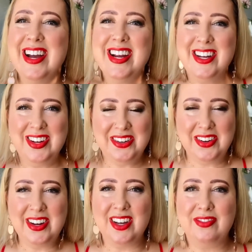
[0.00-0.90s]
You know,
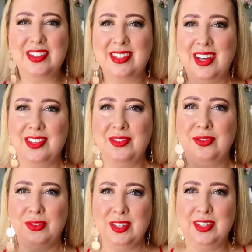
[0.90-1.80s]
if you start to
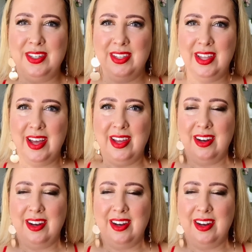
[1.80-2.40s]
fall into that